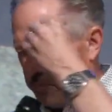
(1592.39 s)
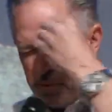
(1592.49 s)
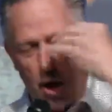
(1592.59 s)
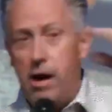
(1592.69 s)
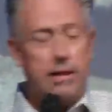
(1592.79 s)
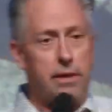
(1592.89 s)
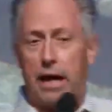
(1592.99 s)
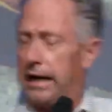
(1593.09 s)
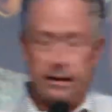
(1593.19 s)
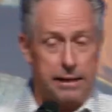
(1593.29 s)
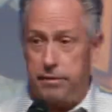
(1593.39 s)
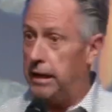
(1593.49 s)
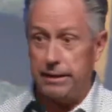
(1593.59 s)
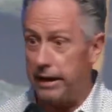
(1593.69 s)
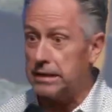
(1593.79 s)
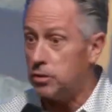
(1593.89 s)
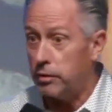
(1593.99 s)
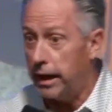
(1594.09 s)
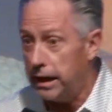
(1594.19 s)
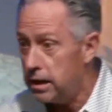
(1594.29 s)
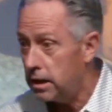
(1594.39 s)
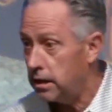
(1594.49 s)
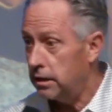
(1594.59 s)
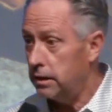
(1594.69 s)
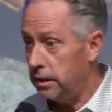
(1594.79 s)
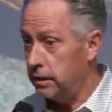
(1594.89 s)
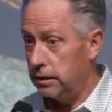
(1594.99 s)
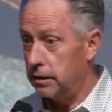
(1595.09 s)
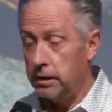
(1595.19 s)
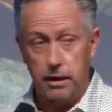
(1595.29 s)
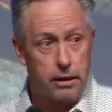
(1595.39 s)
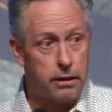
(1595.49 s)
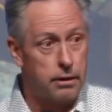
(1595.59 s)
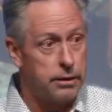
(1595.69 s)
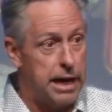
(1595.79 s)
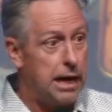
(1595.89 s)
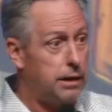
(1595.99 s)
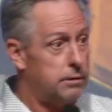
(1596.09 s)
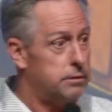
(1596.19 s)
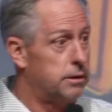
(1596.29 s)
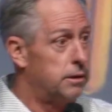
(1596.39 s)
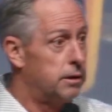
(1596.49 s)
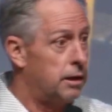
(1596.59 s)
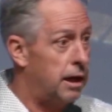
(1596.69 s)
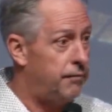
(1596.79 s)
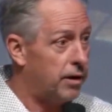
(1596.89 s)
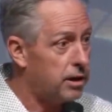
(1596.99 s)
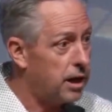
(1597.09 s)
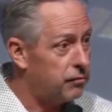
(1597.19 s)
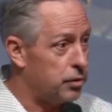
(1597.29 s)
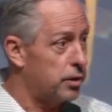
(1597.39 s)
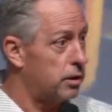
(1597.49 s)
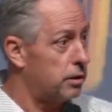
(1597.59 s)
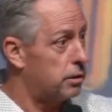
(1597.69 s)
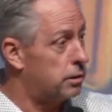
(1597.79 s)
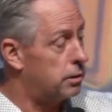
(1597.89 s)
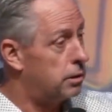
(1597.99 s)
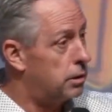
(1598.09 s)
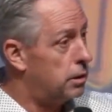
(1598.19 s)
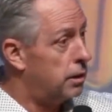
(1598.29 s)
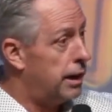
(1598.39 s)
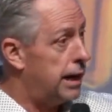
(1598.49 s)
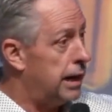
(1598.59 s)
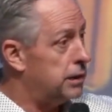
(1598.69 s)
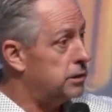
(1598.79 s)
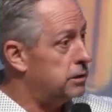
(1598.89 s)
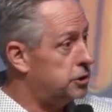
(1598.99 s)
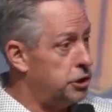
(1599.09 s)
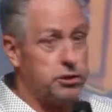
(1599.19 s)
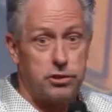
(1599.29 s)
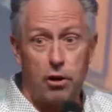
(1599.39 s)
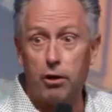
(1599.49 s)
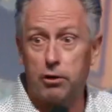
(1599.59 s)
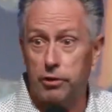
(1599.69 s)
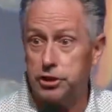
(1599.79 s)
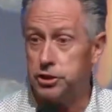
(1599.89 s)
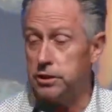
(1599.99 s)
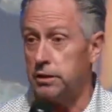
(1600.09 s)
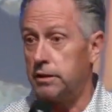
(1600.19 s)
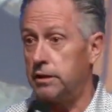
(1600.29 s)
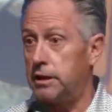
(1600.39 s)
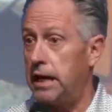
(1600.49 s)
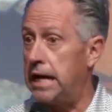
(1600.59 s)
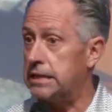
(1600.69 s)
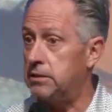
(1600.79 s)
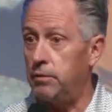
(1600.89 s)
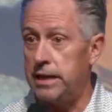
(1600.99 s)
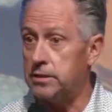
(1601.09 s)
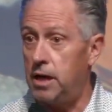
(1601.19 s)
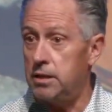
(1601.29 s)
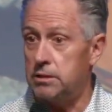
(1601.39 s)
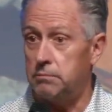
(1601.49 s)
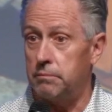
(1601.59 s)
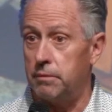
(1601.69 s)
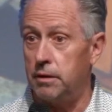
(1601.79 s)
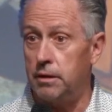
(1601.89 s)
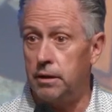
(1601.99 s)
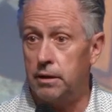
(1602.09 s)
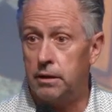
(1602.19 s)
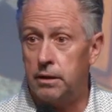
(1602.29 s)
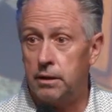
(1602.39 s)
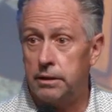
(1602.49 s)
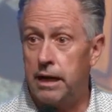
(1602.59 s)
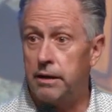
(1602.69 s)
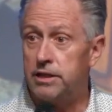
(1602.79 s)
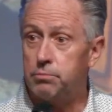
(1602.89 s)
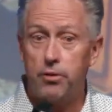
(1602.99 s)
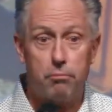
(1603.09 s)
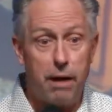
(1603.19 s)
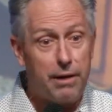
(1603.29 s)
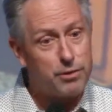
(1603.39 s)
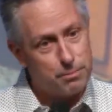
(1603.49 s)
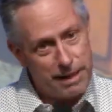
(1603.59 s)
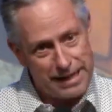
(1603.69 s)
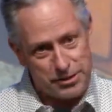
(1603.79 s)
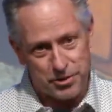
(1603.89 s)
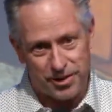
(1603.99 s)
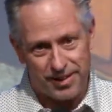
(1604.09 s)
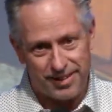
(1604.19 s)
No, I, th- I, I, th- I think it's okay. Yeah, I fell in love with her. And she's a strong Christian. I said, well, that's awesome. Now, his brother Mike was a pastor.